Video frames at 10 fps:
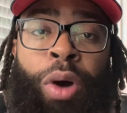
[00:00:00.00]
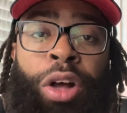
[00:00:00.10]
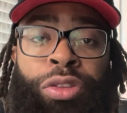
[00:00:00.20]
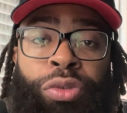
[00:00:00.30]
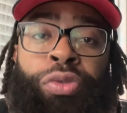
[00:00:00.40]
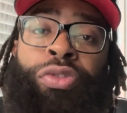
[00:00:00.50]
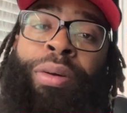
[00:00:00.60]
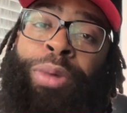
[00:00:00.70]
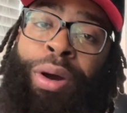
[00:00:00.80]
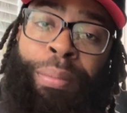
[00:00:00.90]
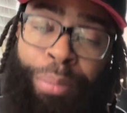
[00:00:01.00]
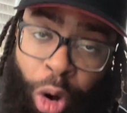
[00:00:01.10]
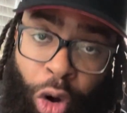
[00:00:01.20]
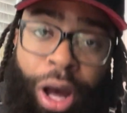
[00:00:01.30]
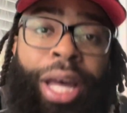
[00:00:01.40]
walkthrough from your
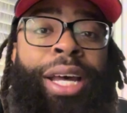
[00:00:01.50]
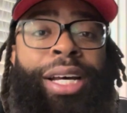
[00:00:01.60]
boy.